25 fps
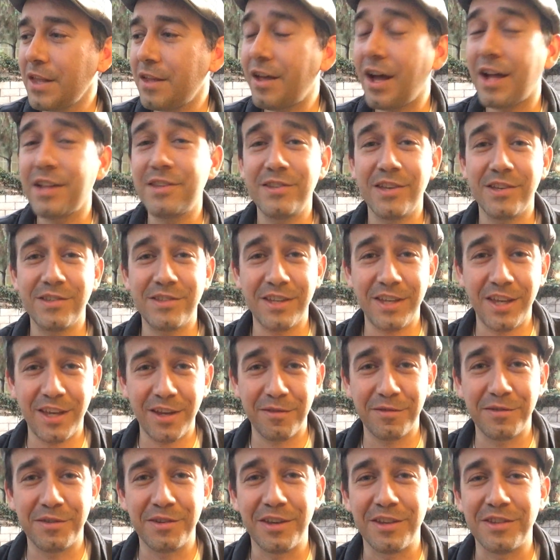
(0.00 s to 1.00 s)
God says to
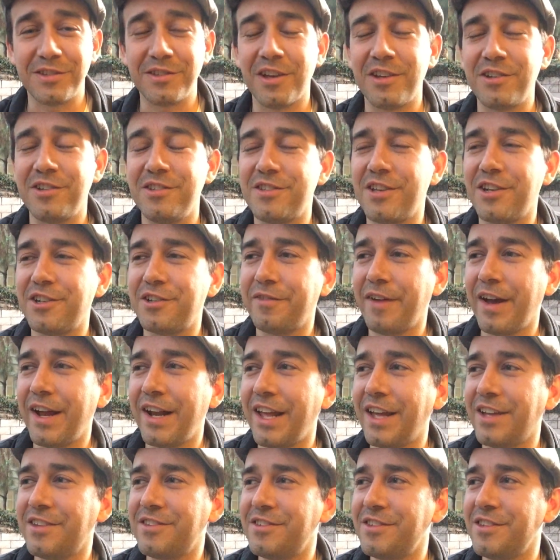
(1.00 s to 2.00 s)
give such and such
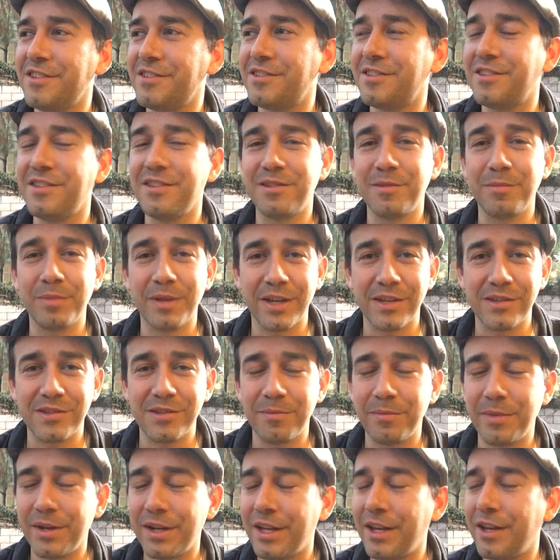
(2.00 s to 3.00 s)
finances to bless
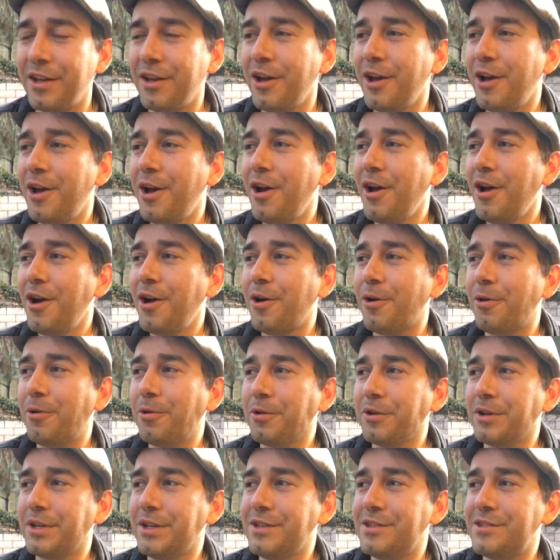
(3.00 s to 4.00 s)
somebody,
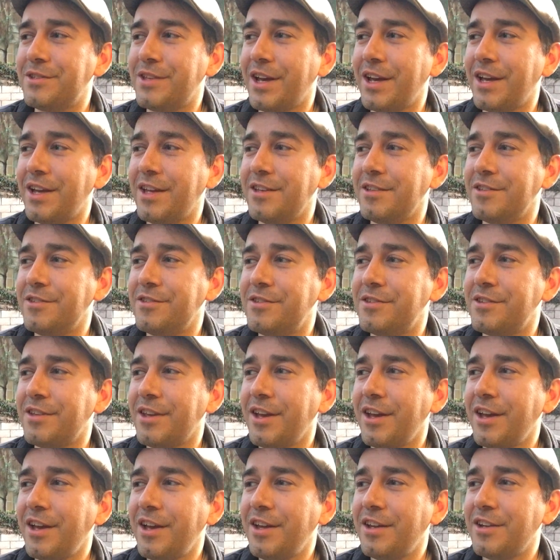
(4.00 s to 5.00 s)
or he says
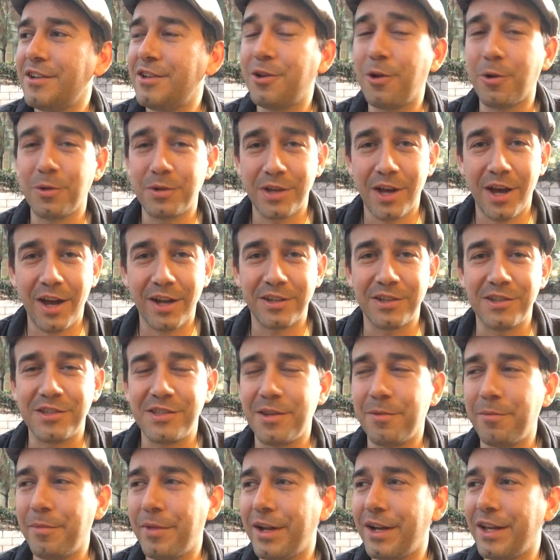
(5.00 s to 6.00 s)
to go talk to
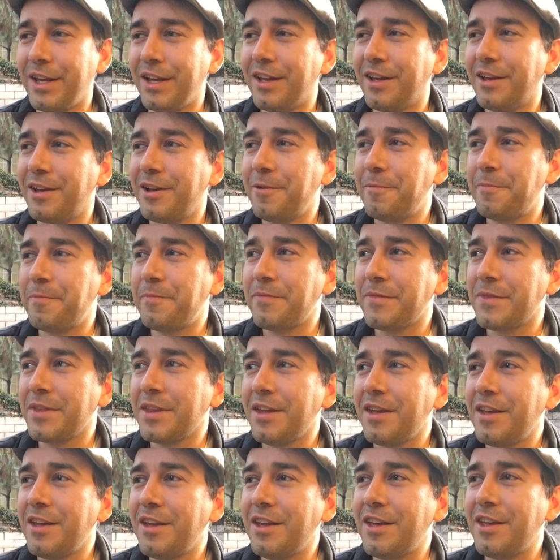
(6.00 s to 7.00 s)
somebody.
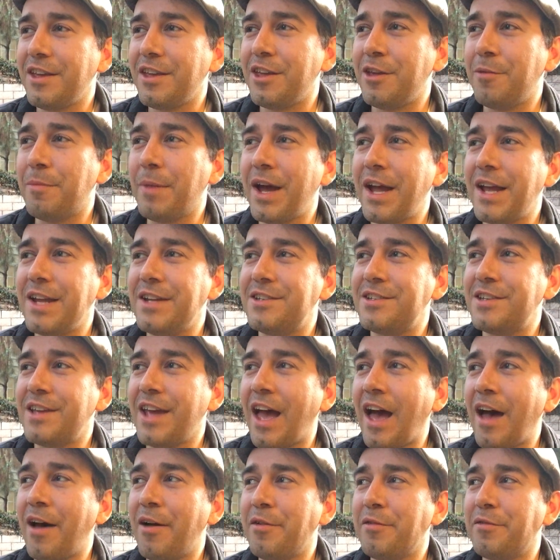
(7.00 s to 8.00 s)
You might
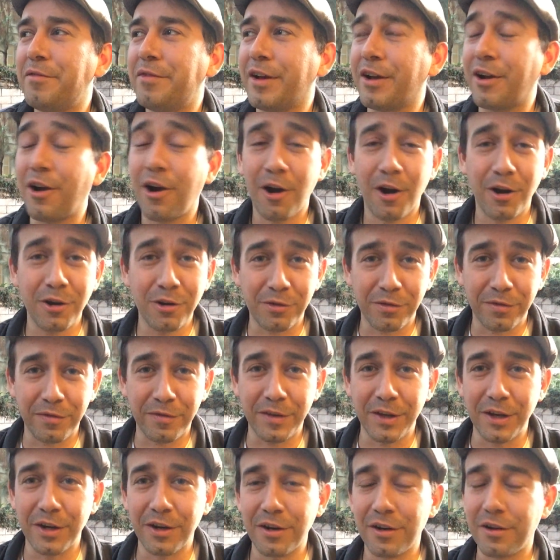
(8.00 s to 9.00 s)
have a carnal
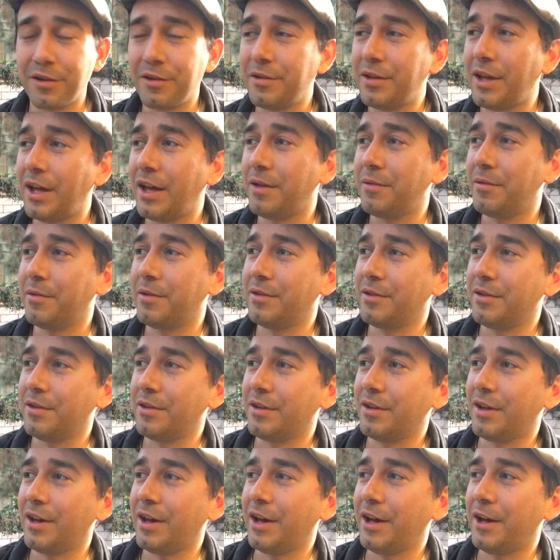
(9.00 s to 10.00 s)
fear
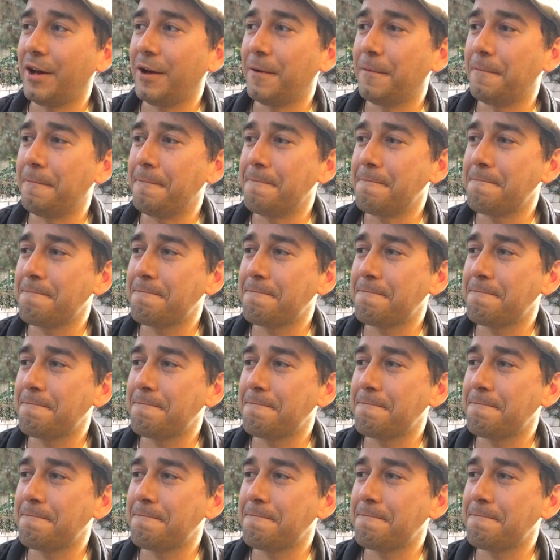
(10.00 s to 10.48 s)
to